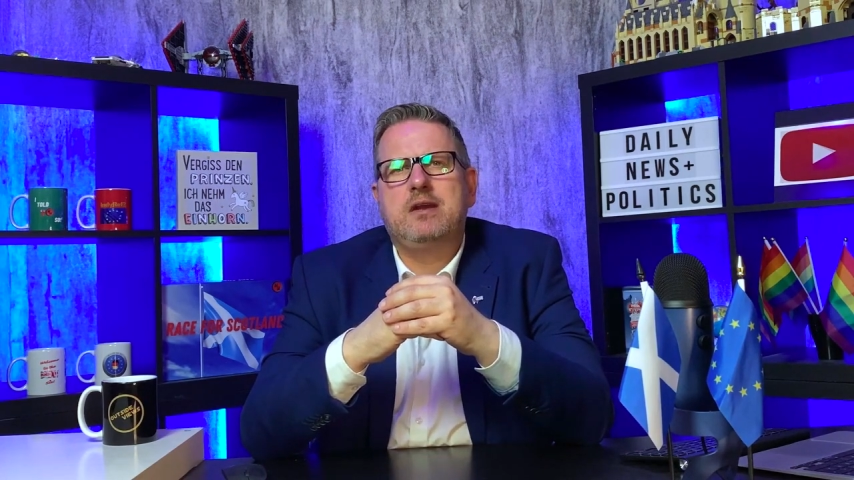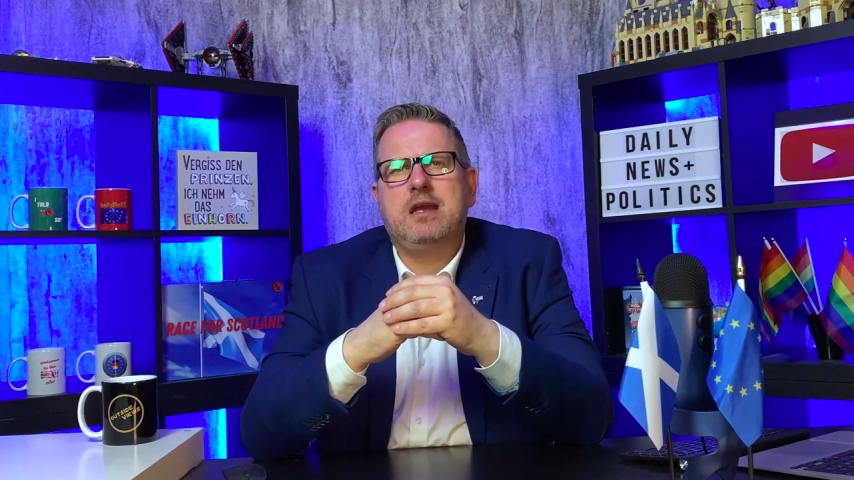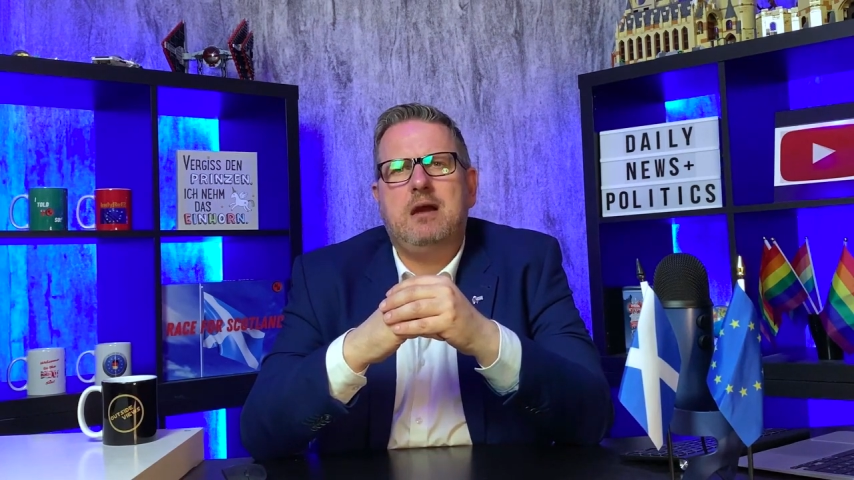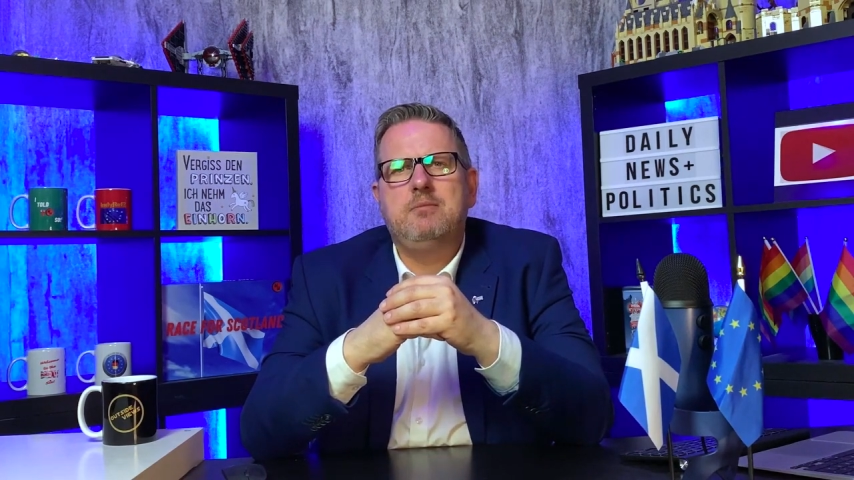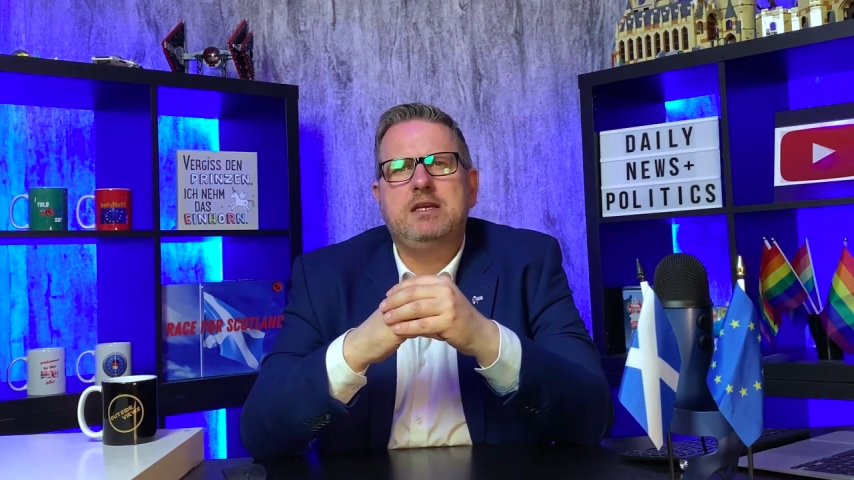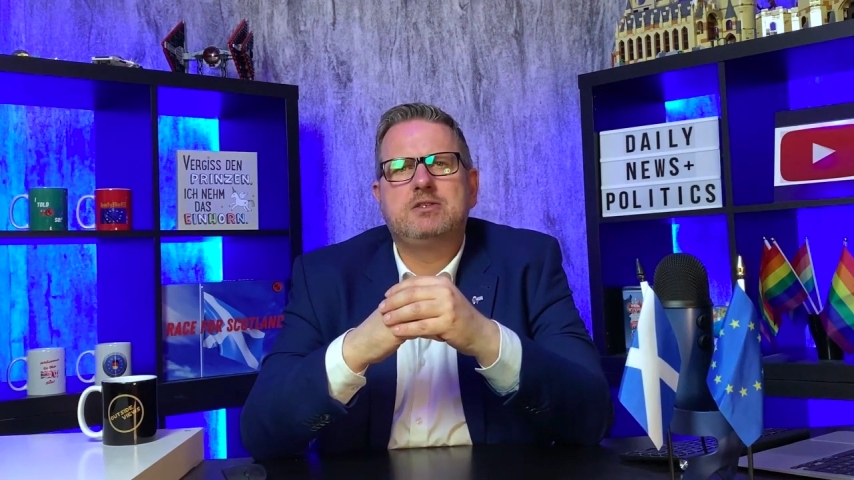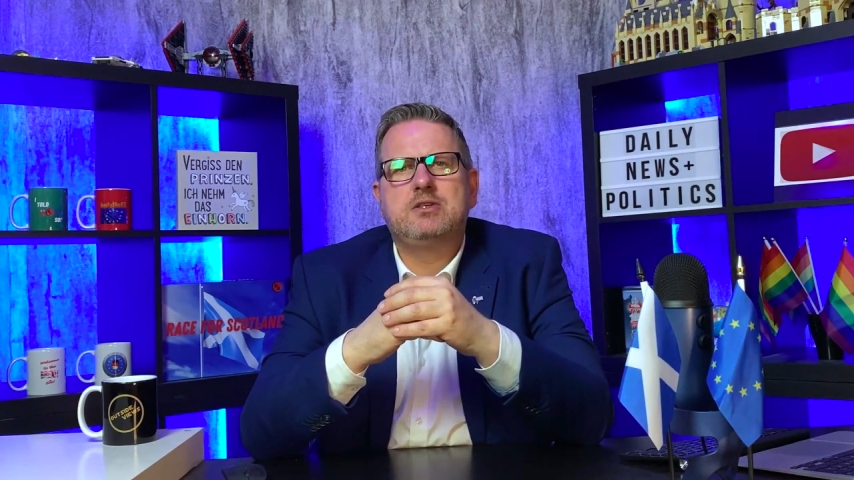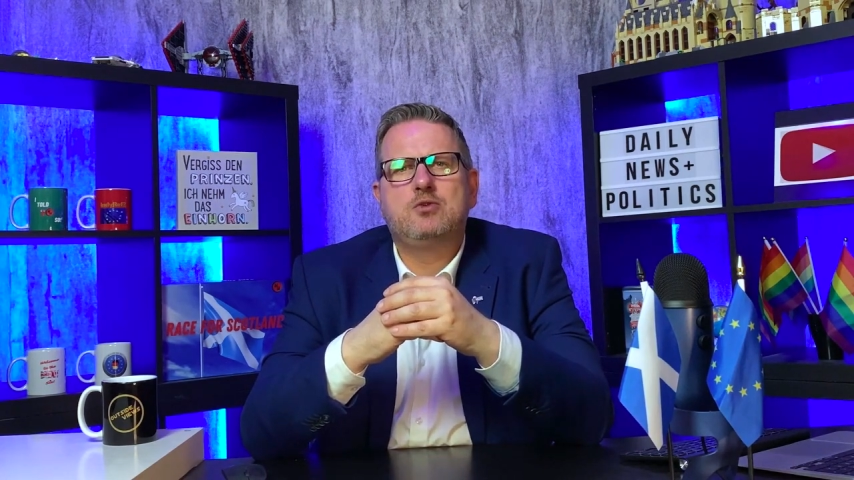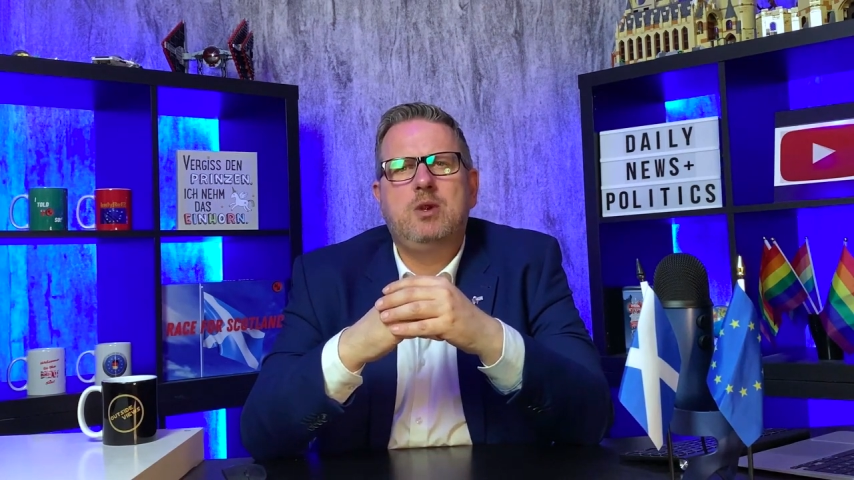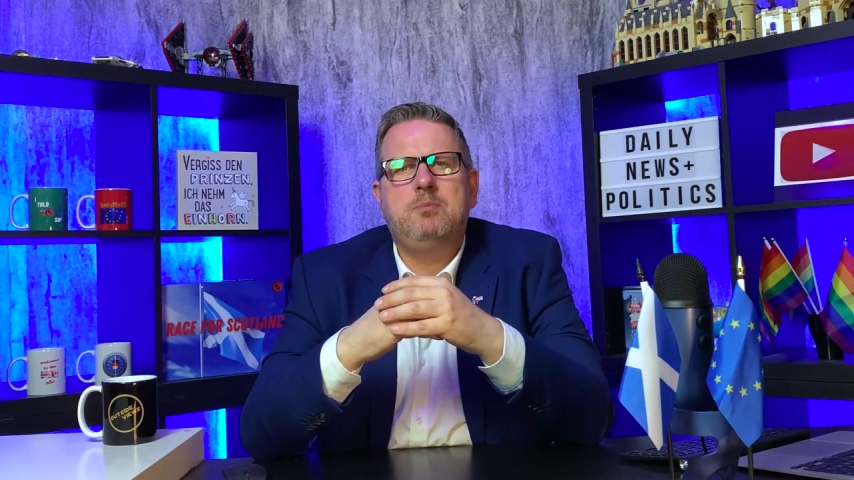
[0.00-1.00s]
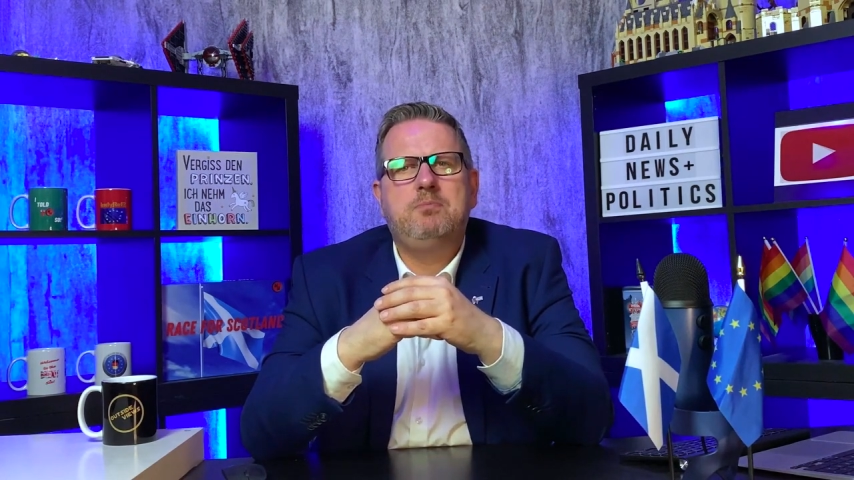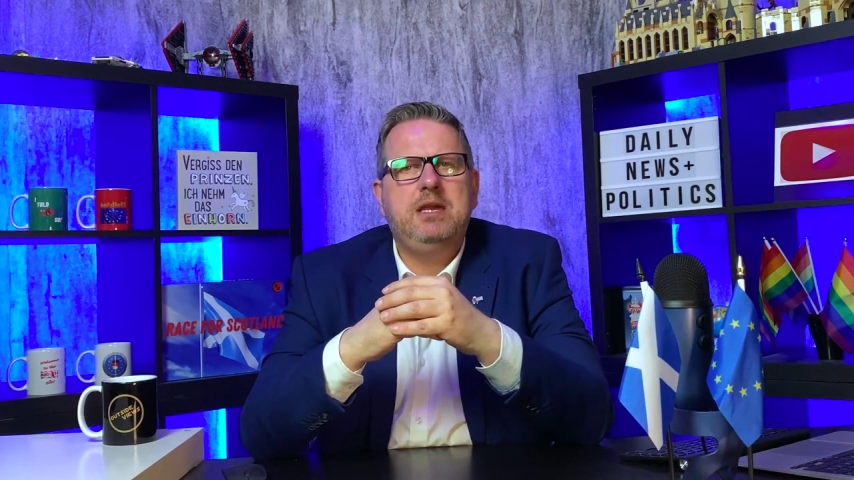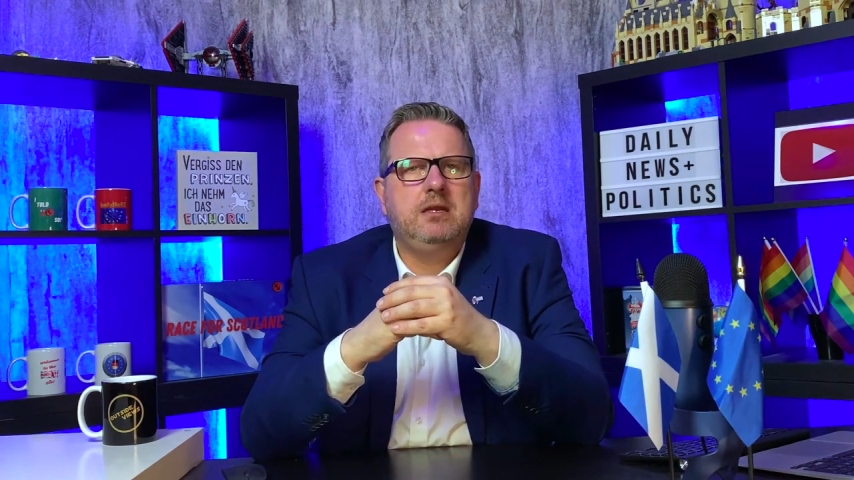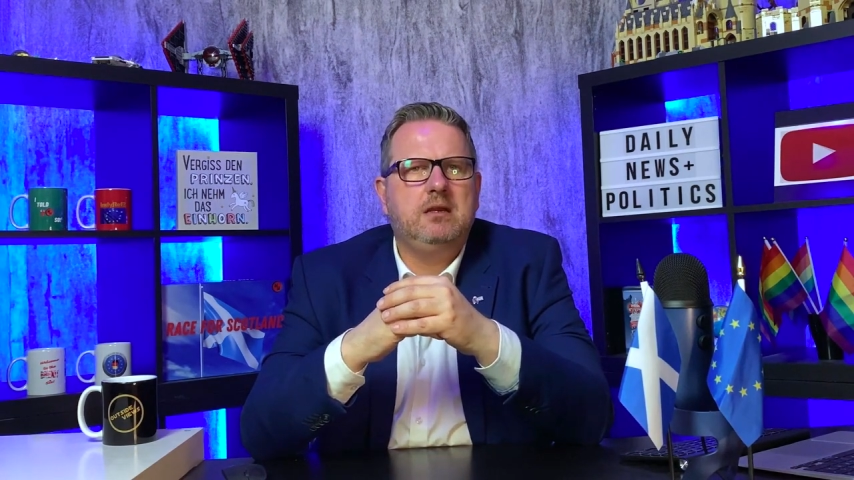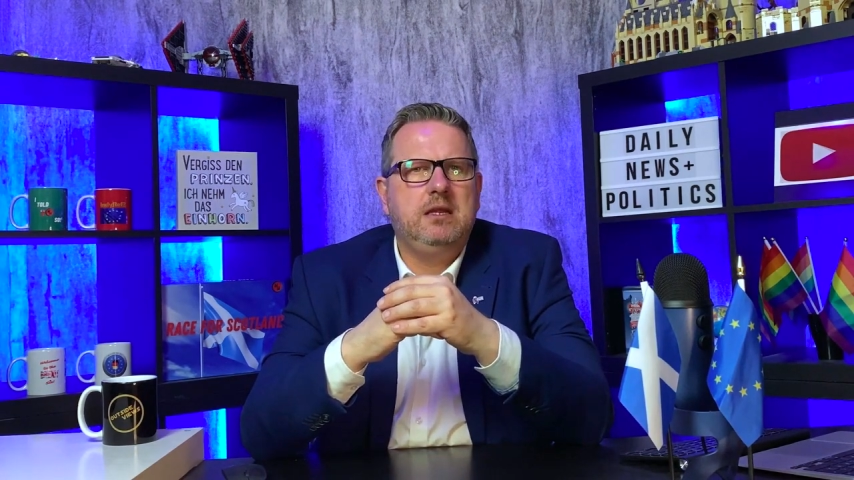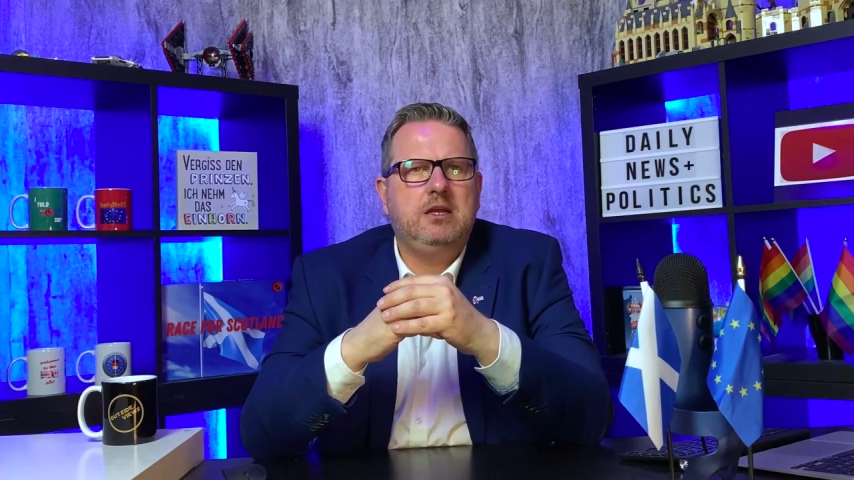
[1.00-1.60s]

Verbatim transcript: Cummings repeatedly